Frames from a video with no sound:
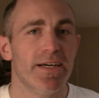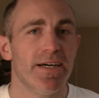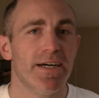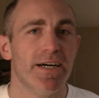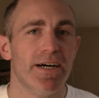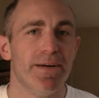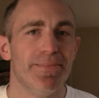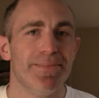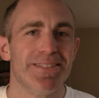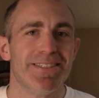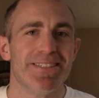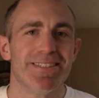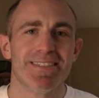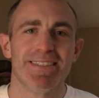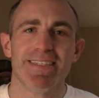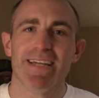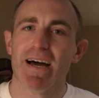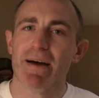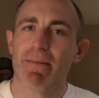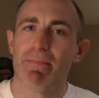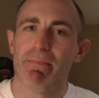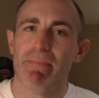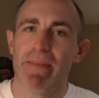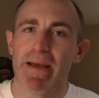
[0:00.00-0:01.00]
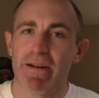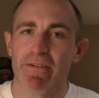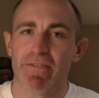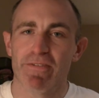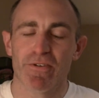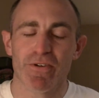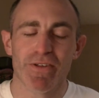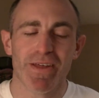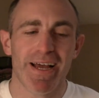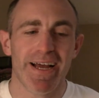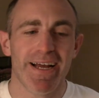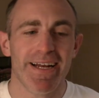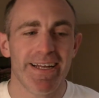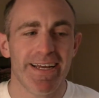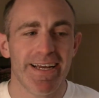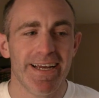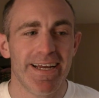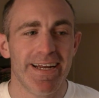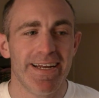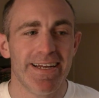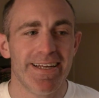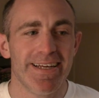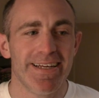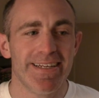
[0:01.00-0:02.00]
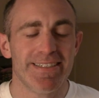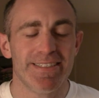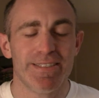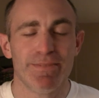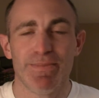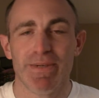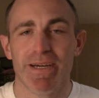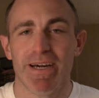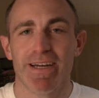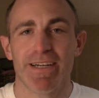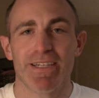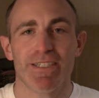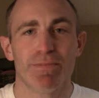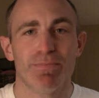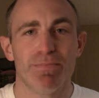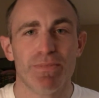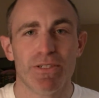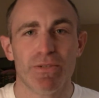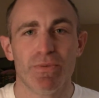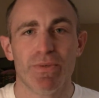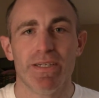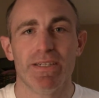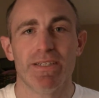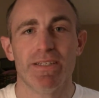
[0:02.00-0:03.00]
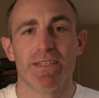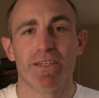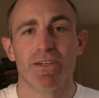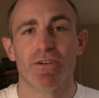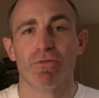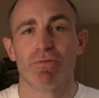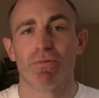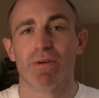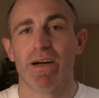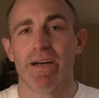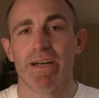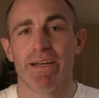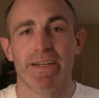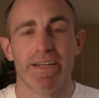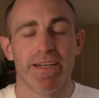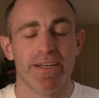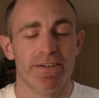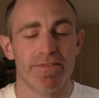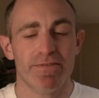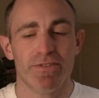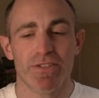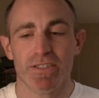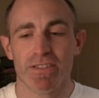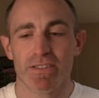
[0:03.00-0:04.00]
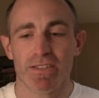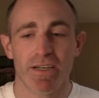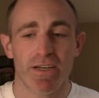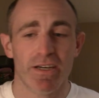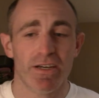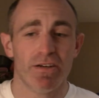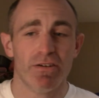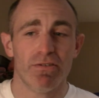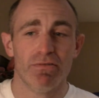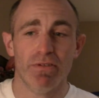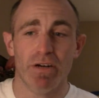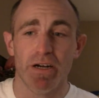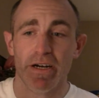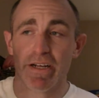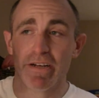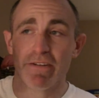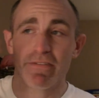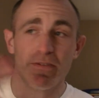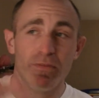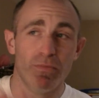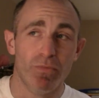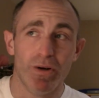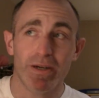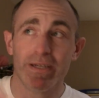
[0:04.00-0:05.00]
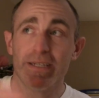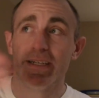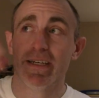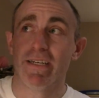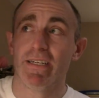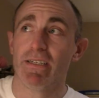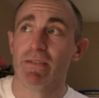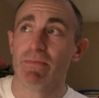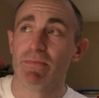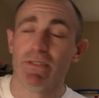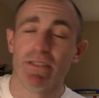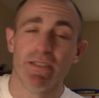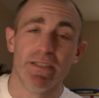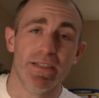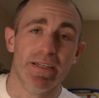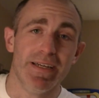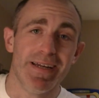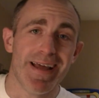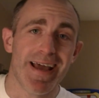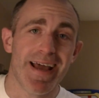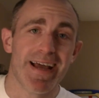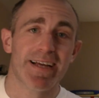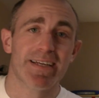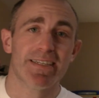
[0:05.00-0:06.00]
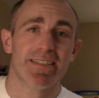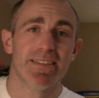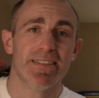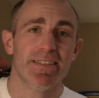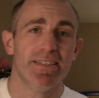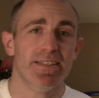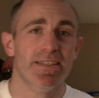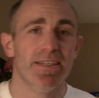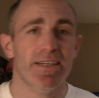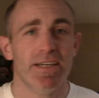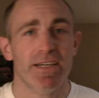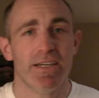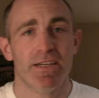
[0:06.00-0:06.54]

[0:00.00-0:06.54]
It's just not meant for that. And to be honest, between the grinding of just running from one kingdom to the next and